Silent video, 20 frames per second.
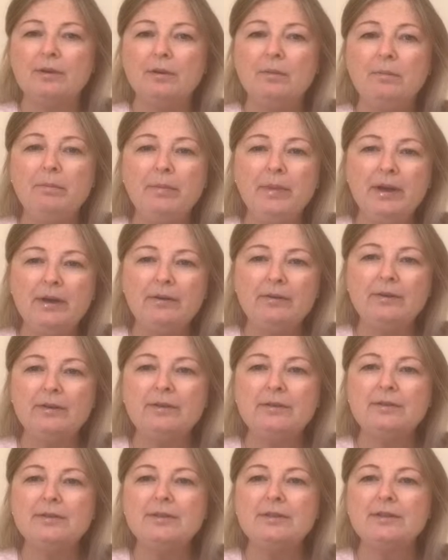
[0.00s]

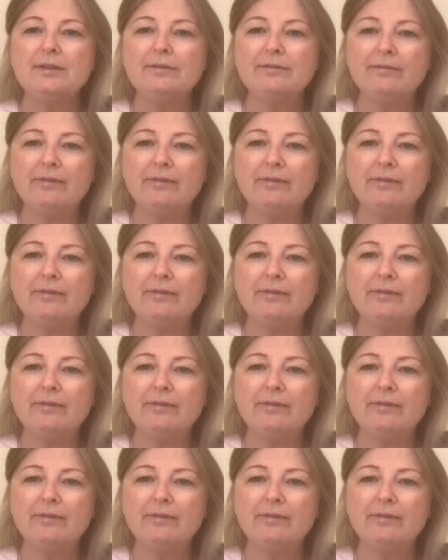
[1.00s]
minerals and